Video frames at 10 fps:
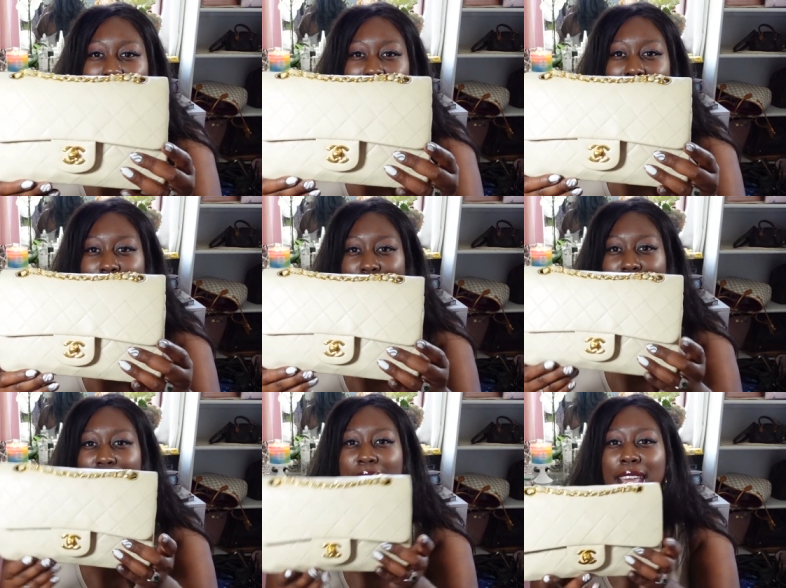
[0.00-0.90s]

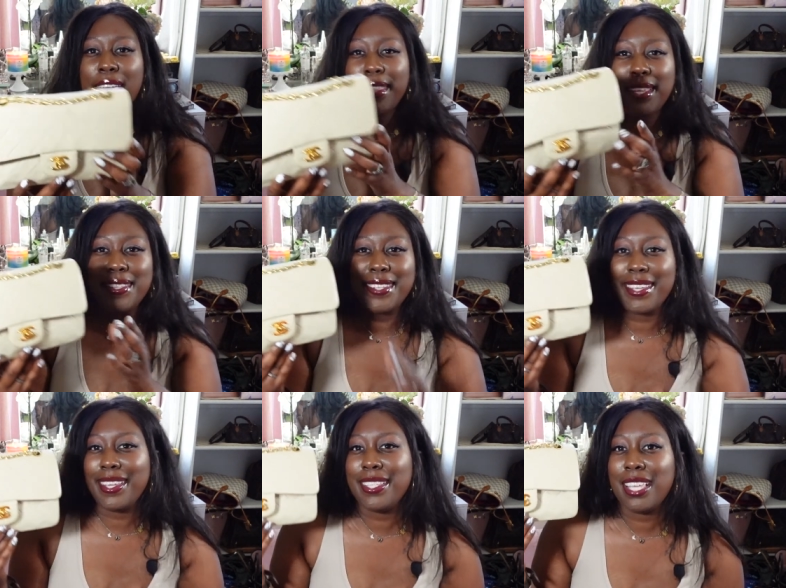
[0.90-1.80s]
leather. This
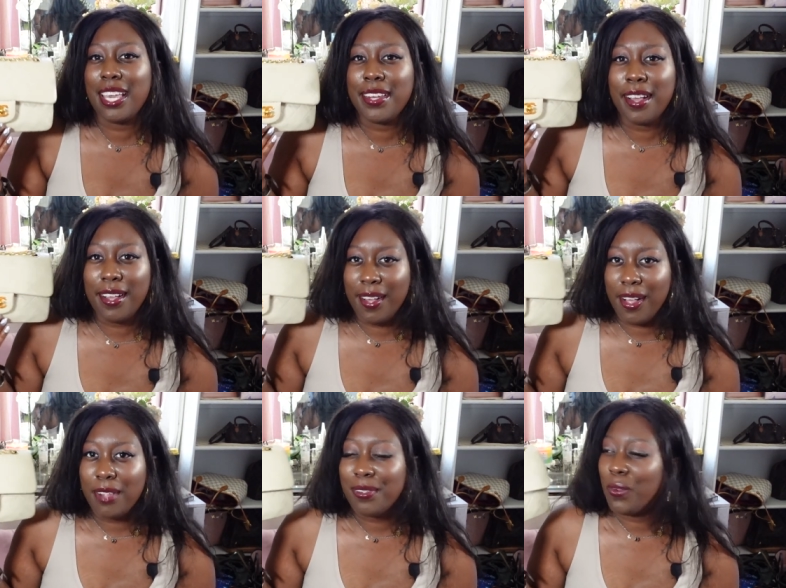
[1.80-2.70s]
is an
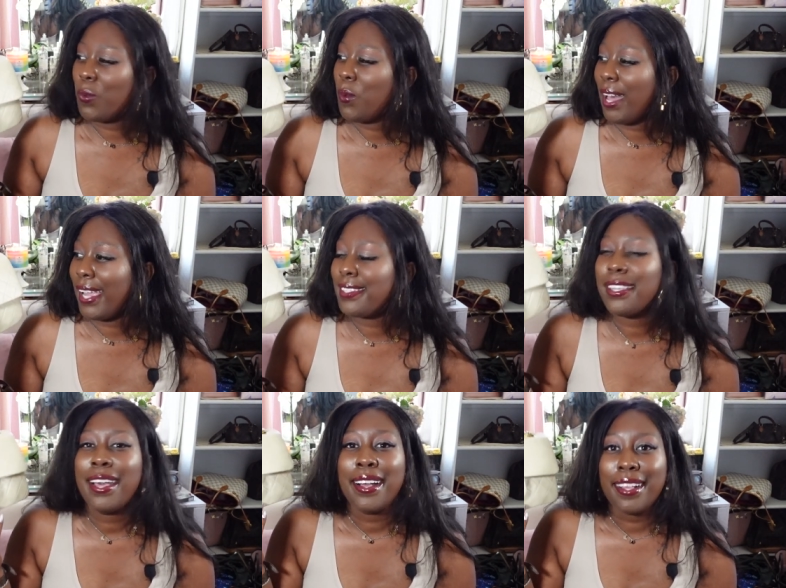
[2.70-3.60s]

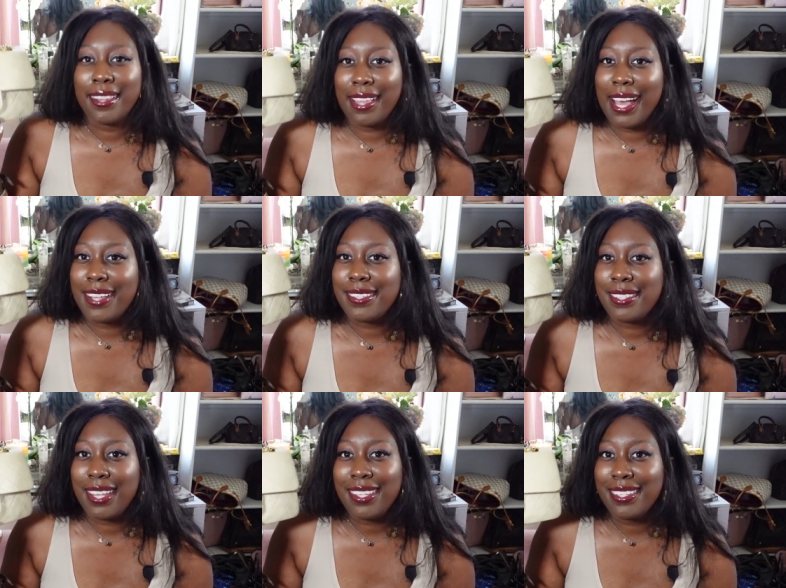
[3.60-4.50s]
off-white
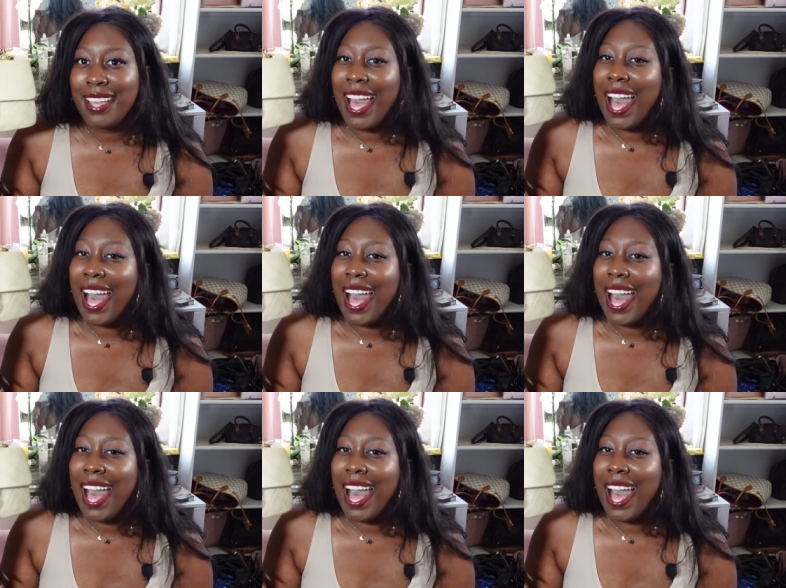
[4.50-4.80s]
classic,